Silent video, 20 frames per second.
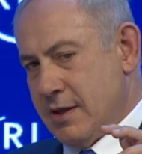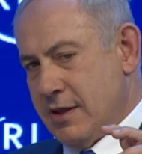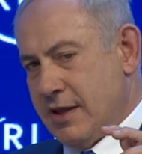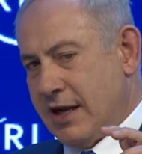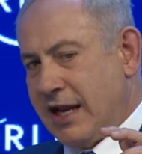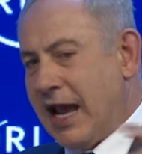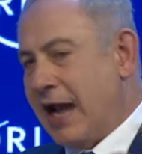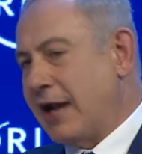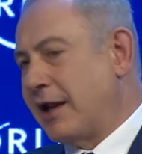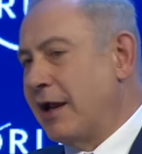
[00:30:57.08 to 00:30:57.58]

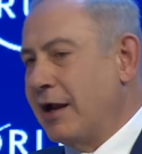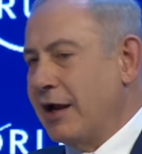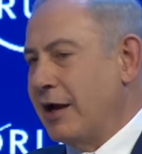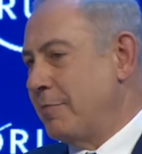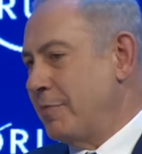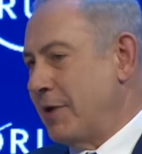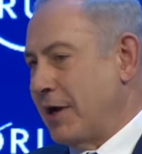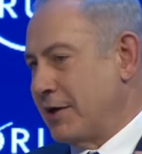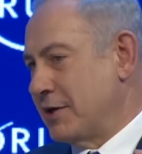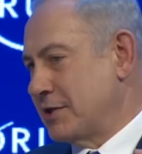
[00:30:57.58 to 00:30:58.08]
the ganging
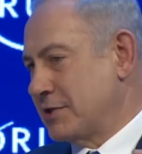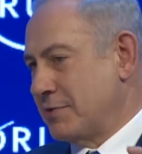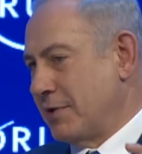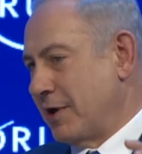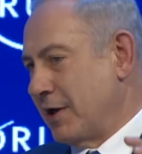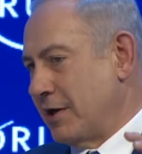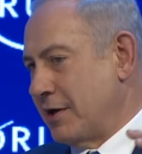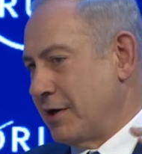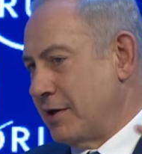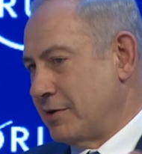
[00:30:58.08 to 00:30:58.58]
up on
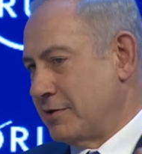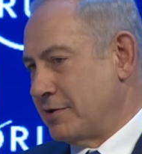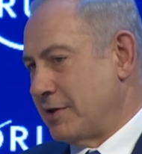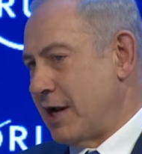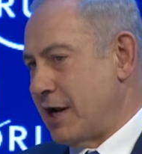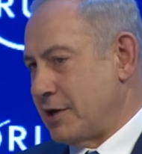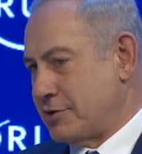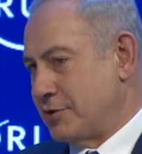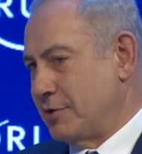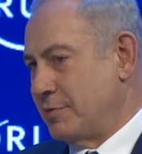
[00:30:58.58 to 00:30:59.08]
Israel in
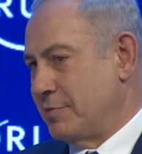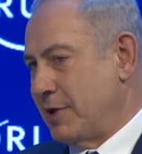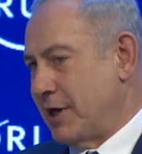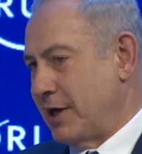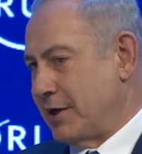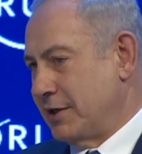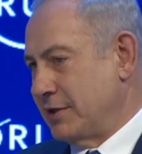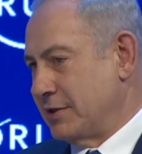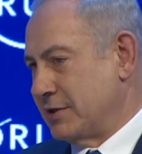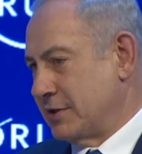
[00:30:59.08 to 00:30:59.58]
international
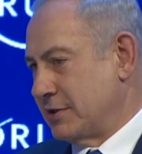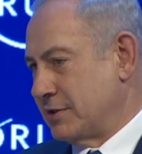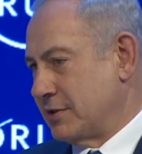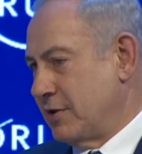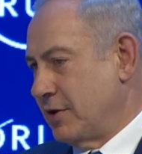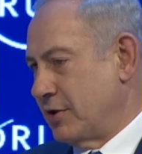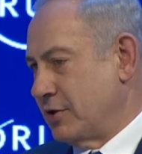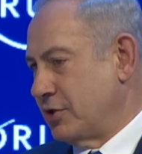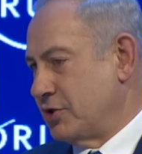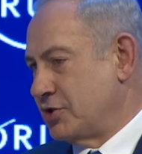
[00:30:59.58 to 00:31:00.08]
bodies is
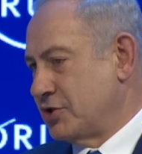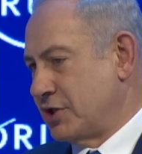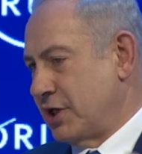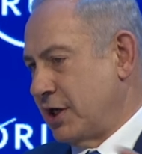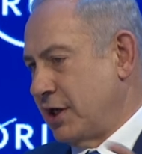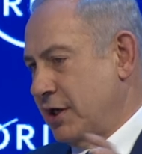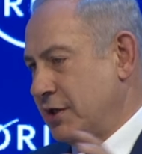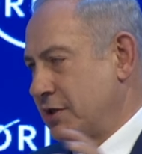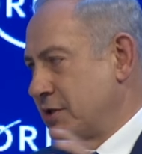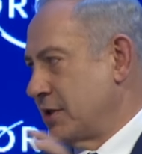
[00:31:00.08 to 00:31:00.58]
going to
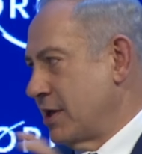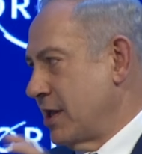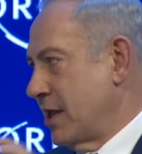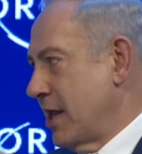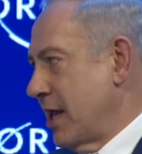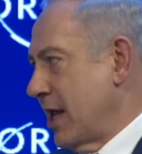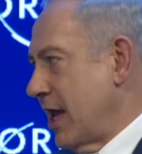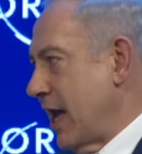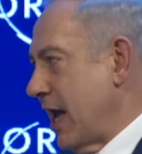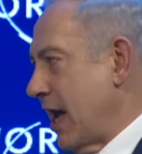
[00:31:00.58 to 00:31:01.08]
change
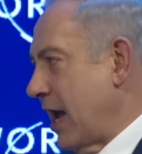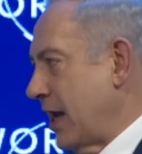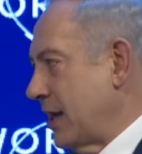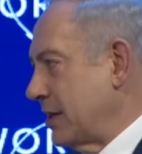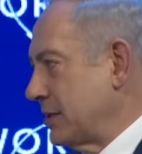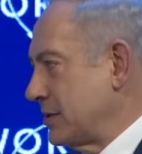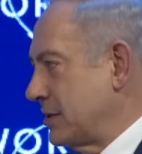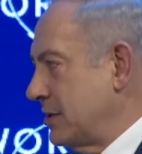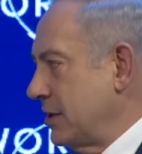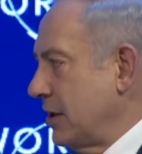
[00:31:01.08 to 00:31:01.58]

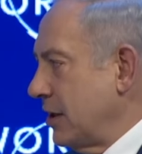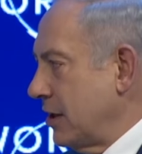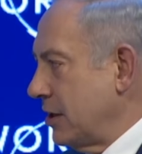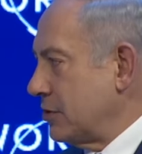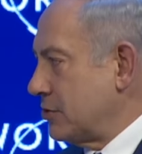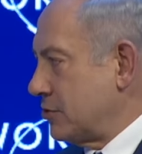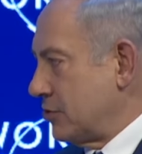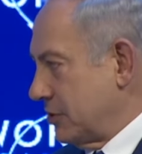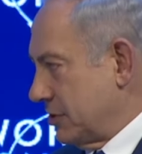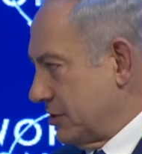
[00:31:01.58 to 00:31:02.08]
as the
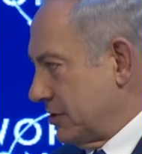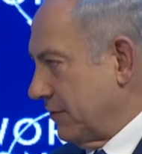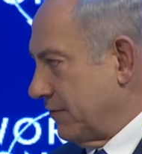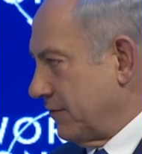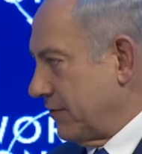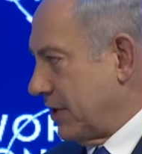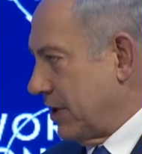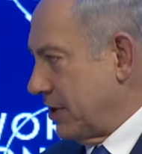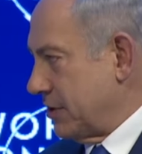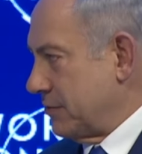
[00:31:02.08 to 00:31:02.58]
interest
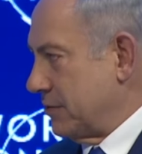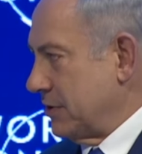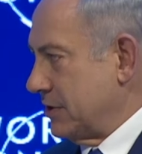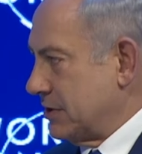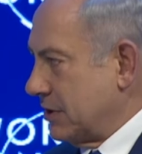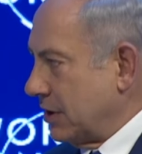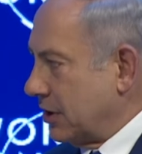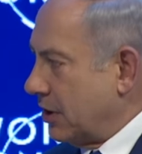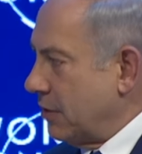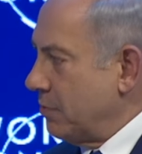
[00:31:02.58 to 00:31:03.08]
of
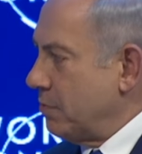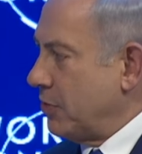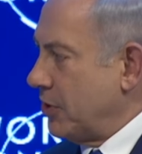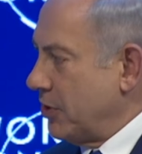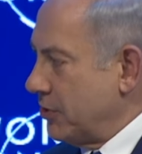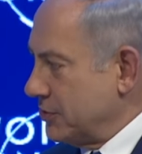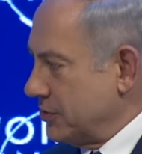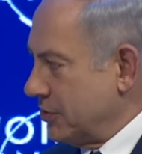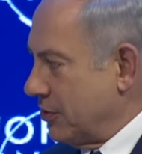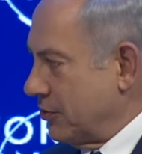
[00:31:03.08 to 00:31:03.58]
countries that compose